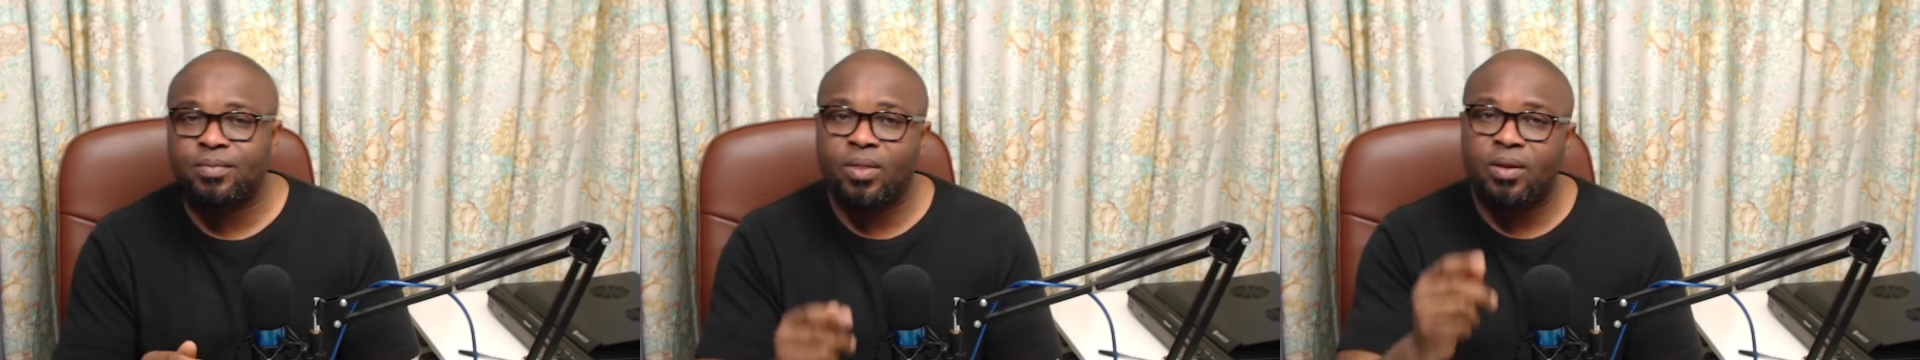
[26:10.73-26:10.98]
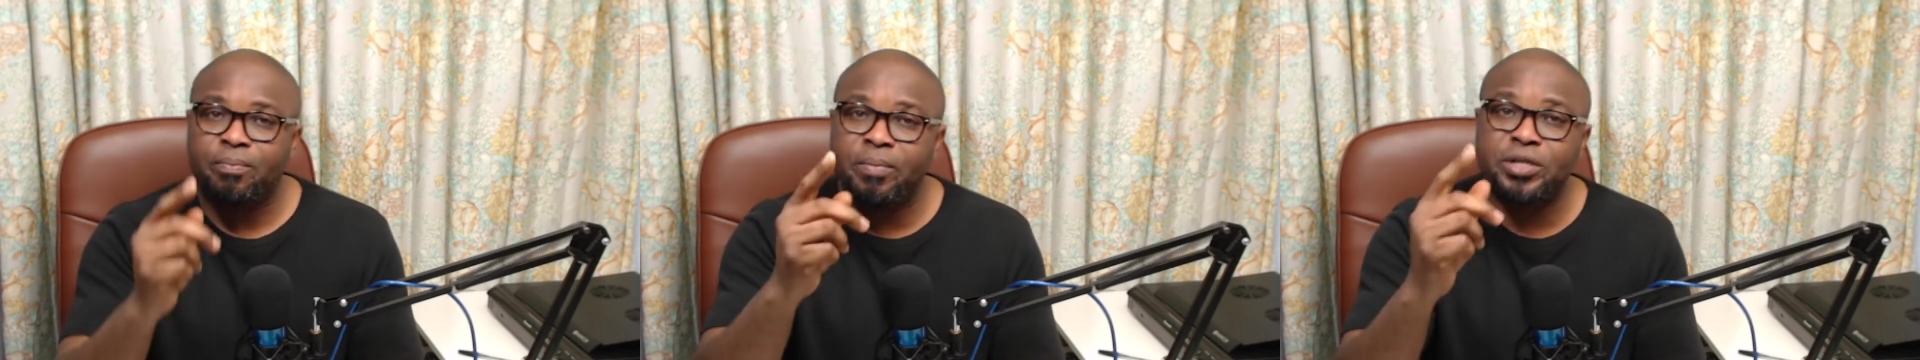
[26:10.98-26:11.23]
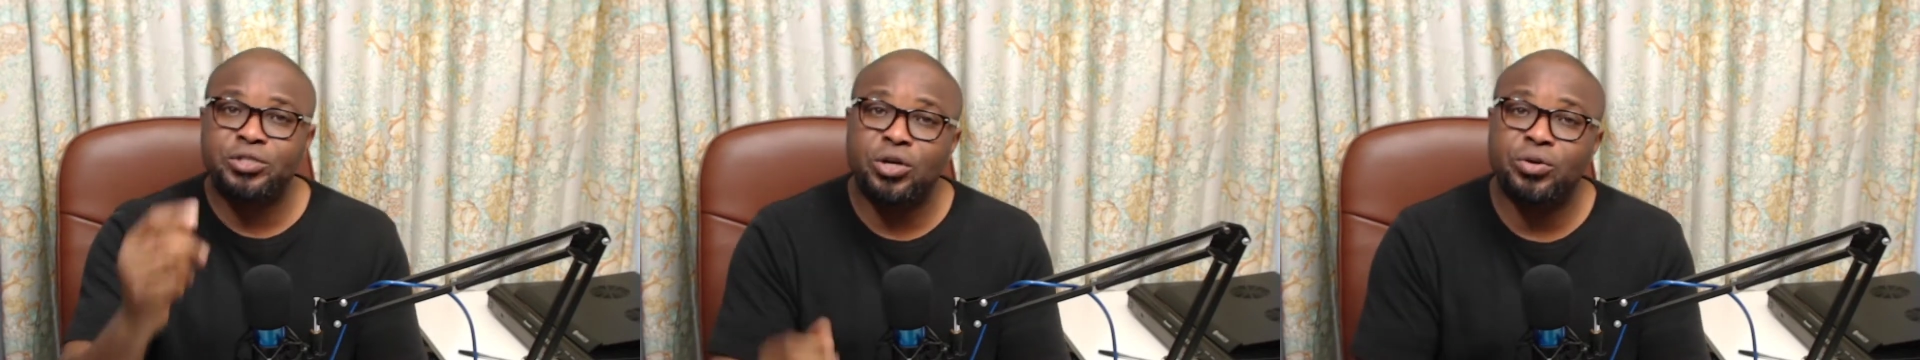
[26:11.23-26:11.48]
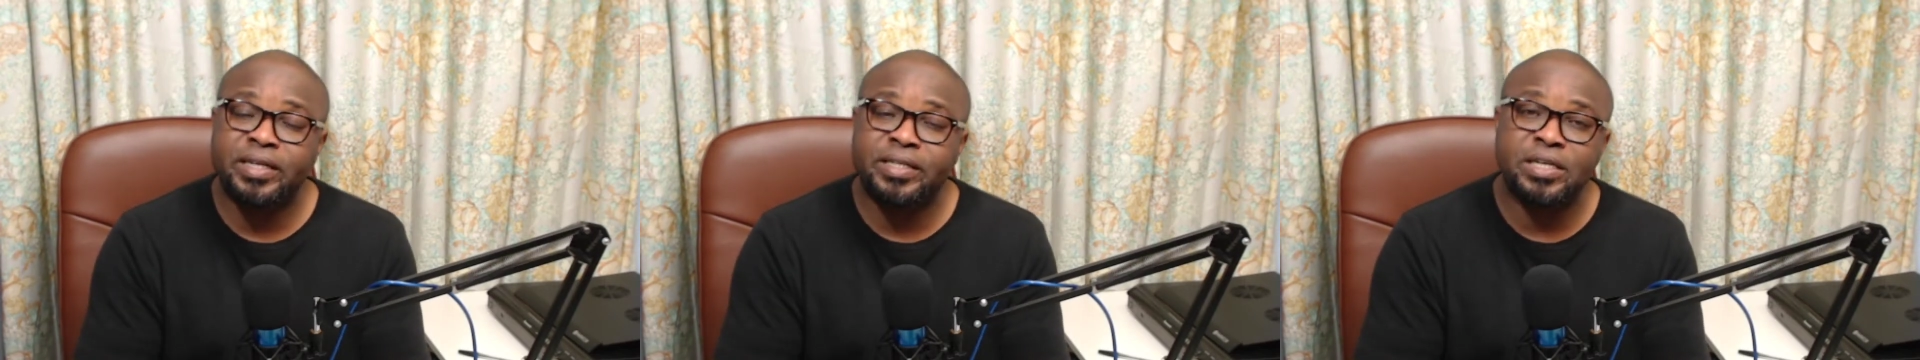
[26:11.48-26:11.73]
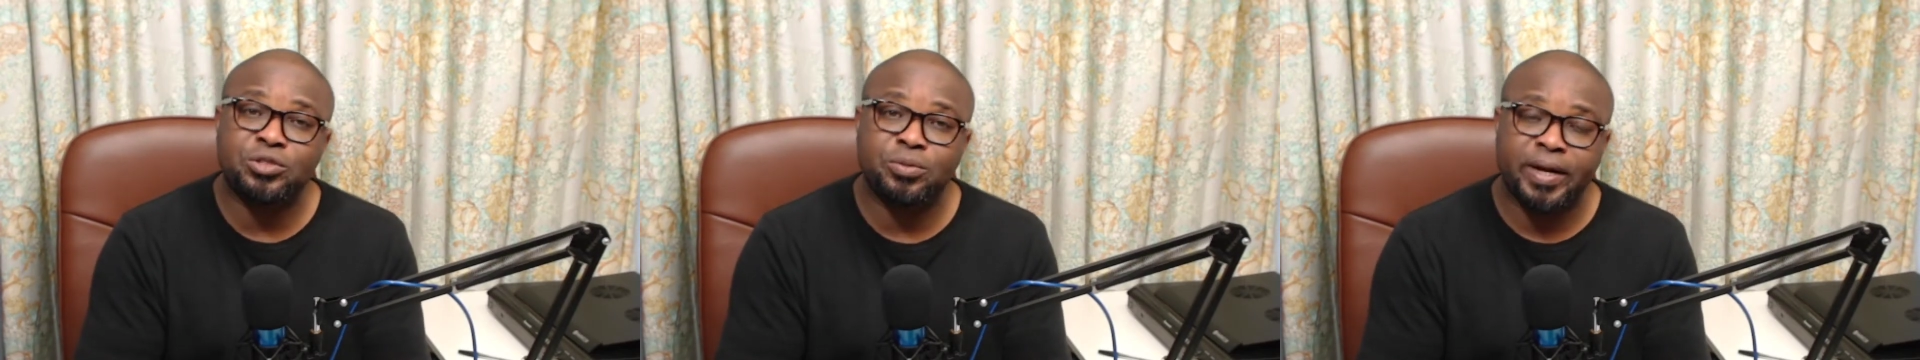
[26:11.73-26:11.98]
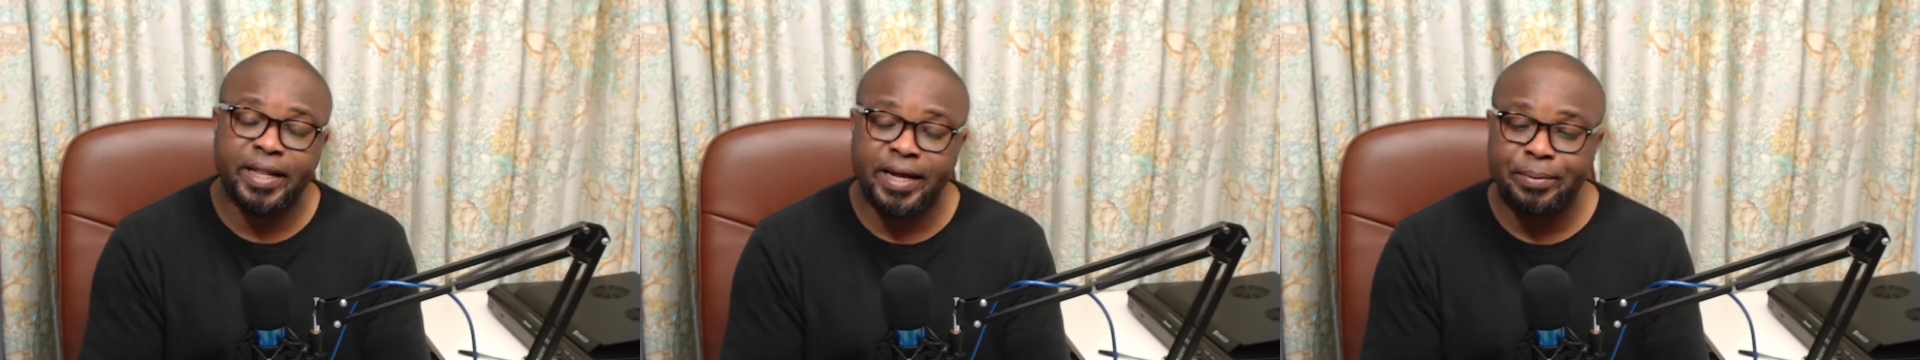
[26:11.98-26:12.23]
Make sure you attend to
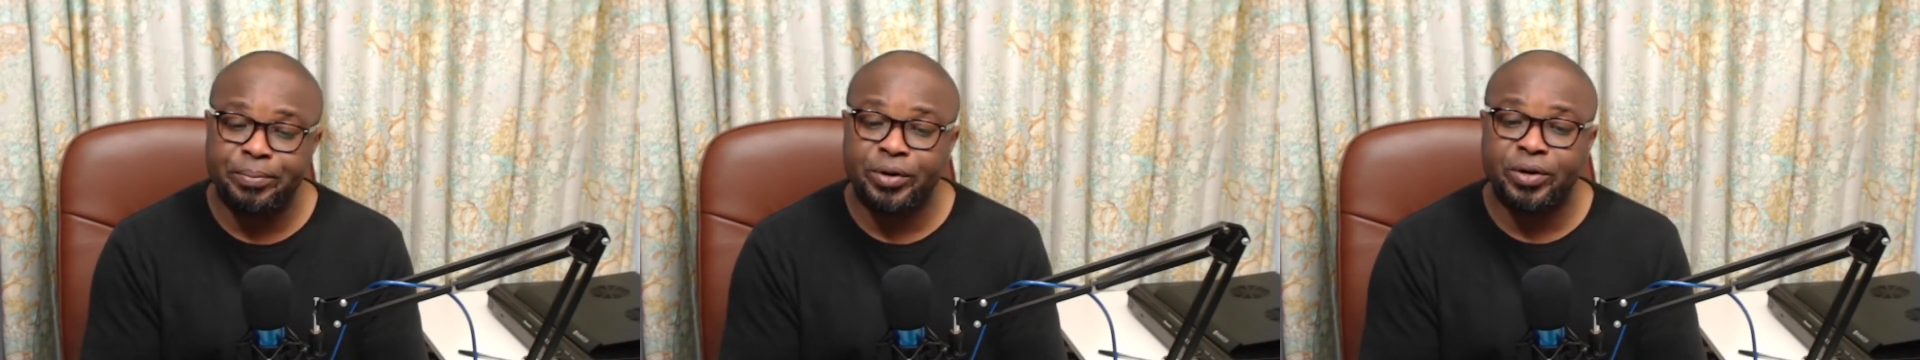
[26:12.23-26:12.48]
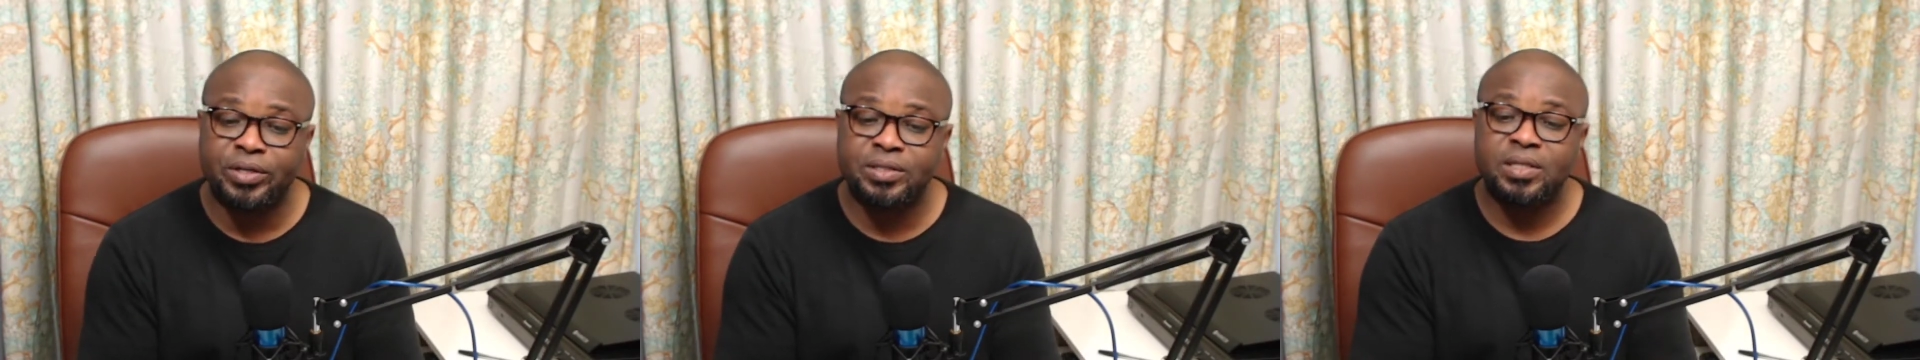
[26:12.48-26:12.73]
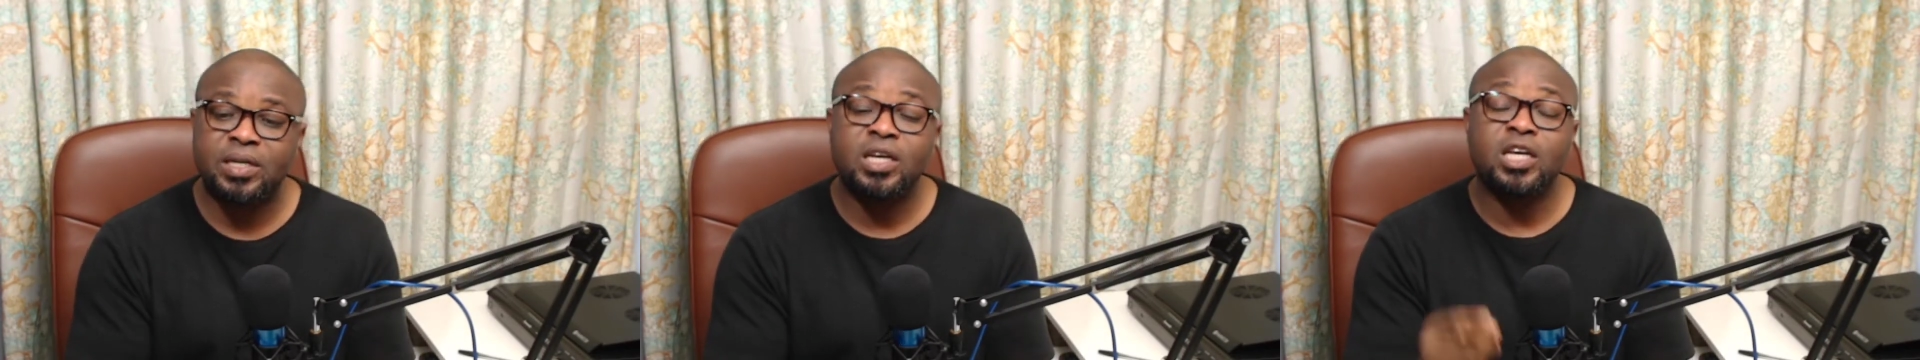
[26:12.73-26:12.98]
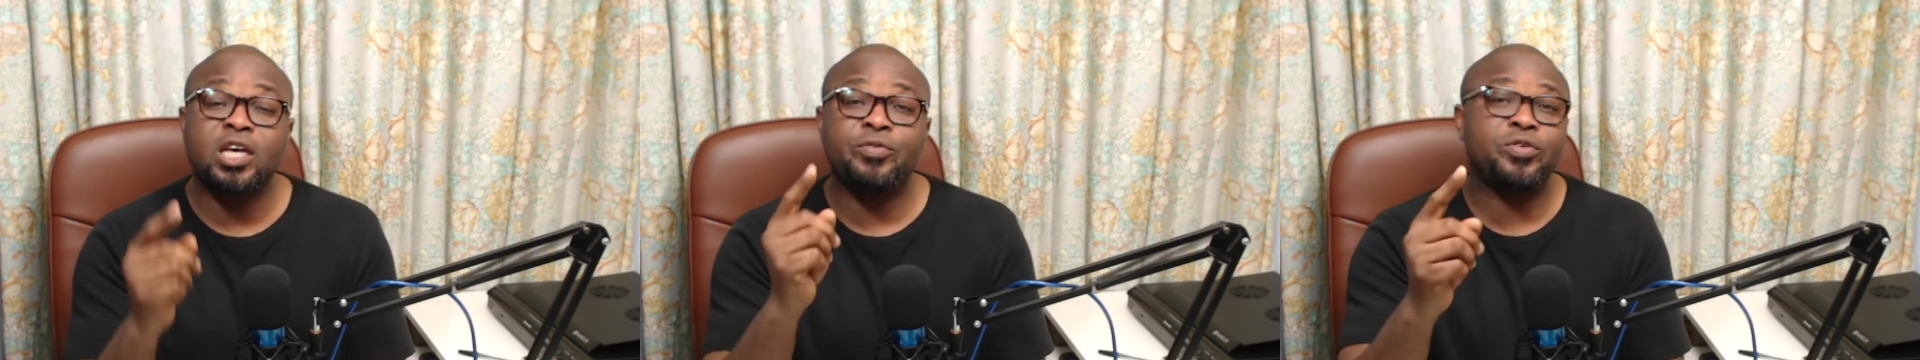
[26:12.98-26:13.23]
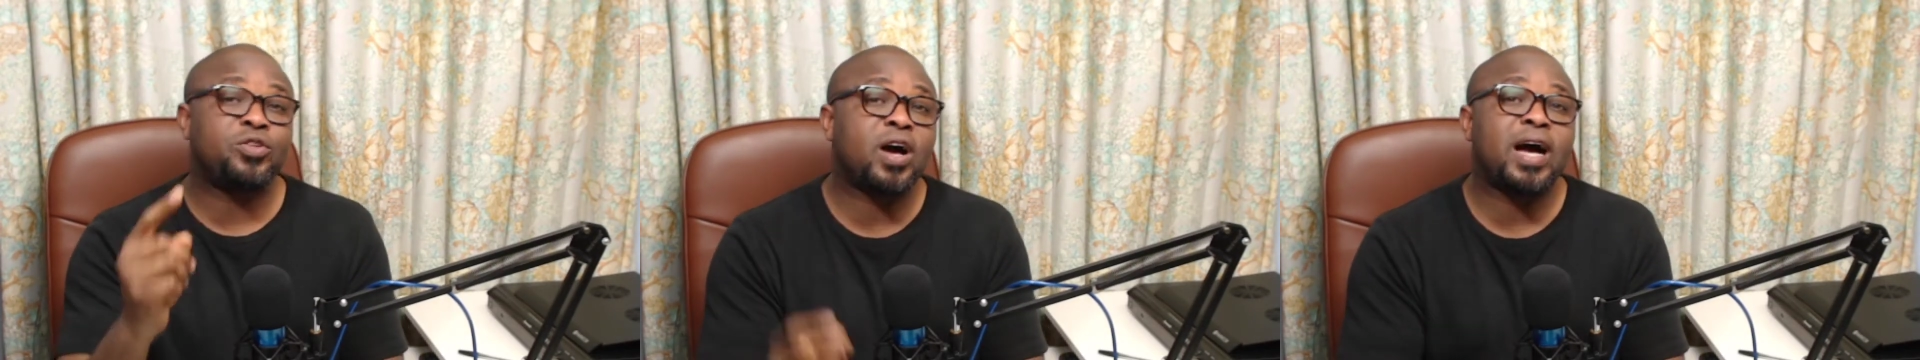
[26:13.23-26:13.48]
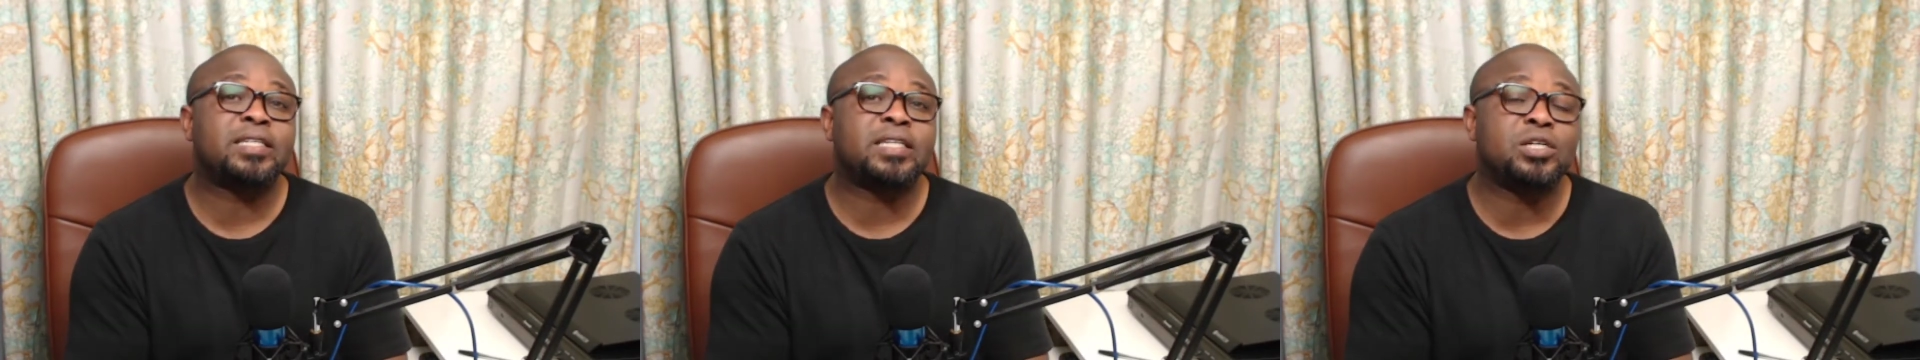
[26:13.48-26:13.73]
Madam, because if you don't
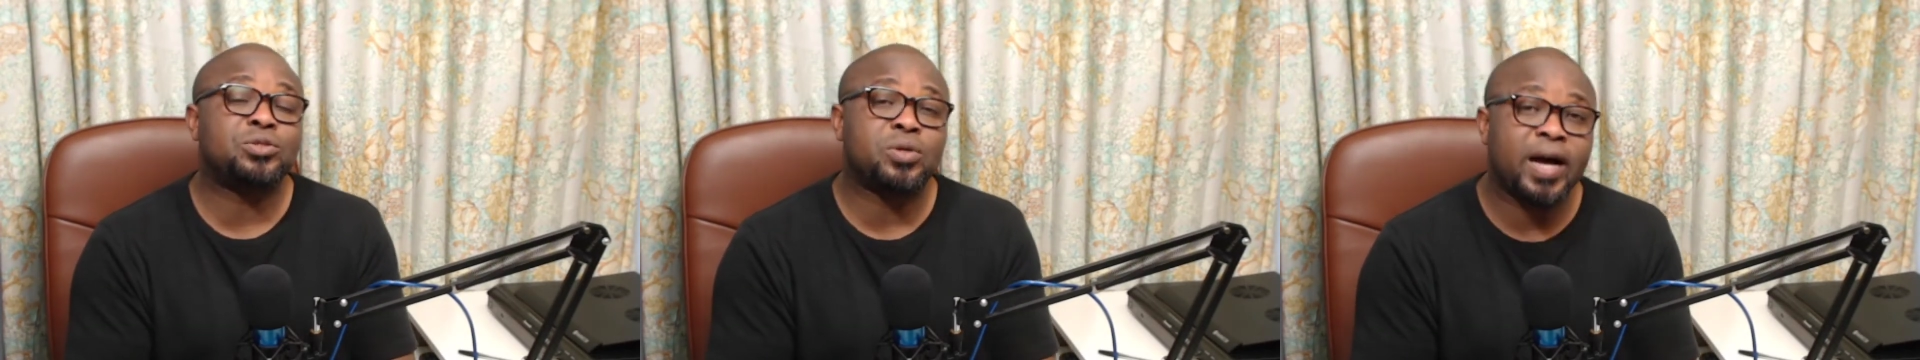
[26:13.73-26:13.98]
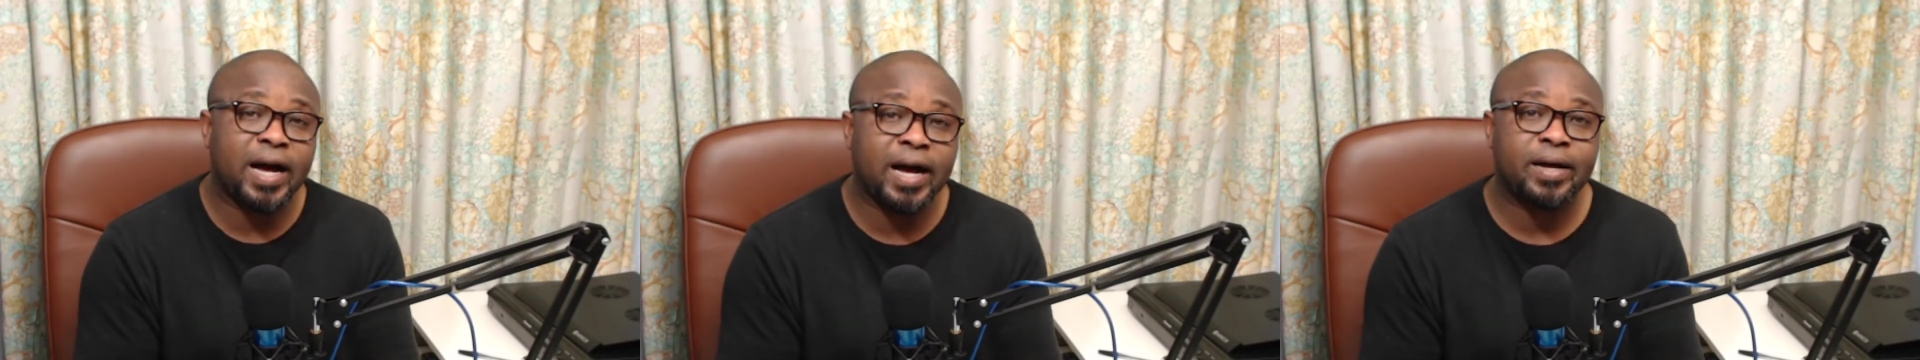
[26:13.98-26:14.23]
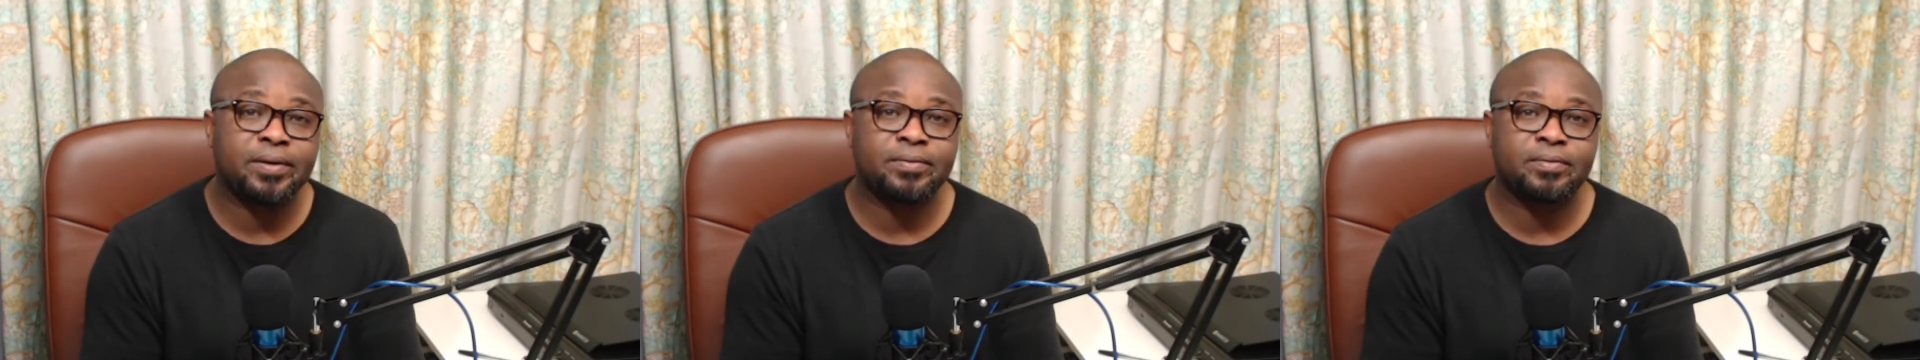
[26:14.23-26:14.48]
attend to her,